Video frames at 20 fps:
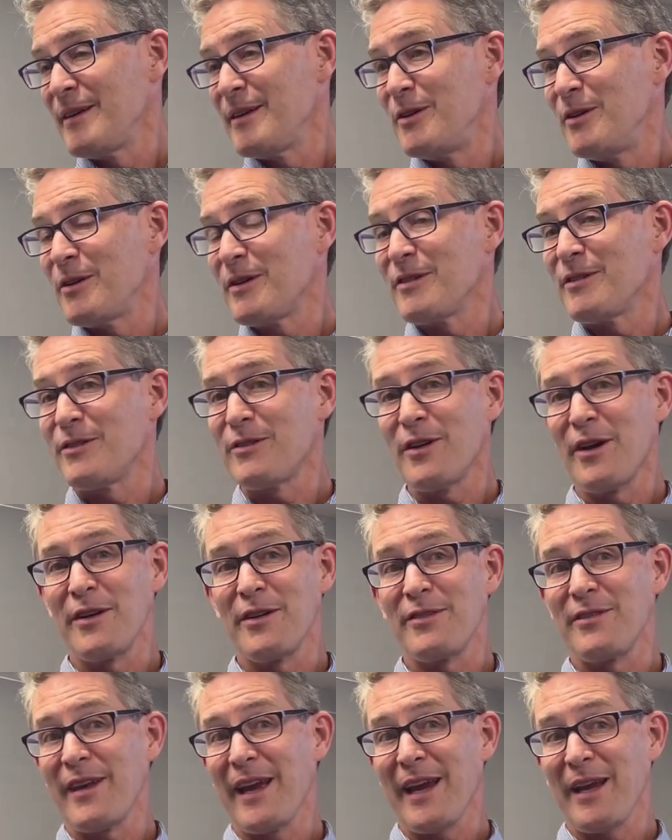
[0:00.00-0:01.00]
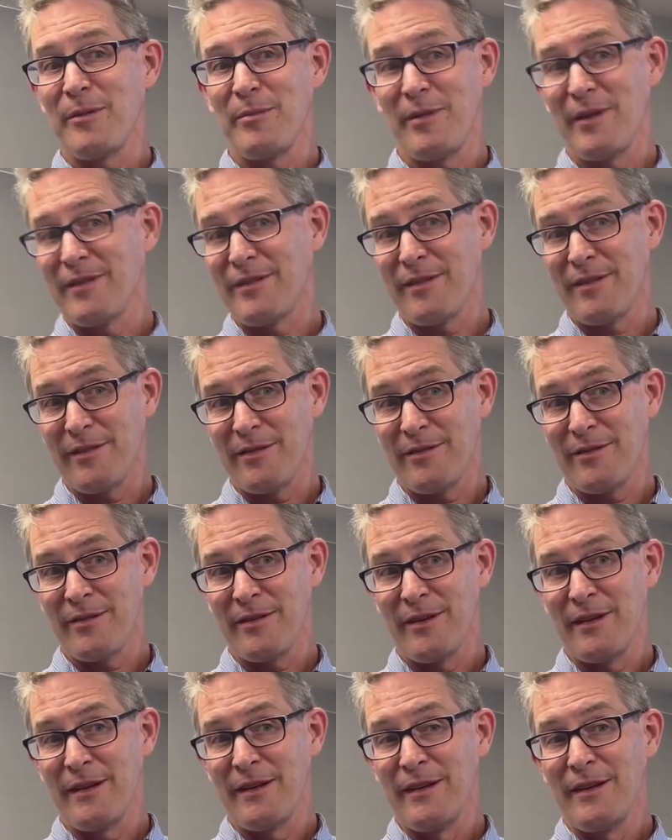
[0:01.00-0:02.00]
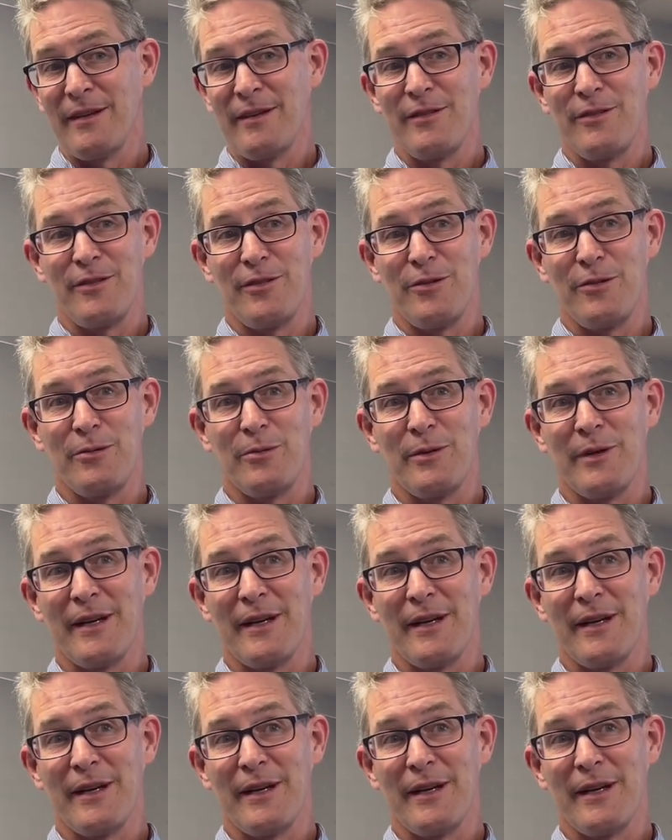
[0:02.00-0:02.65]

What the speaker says: you can start a second business to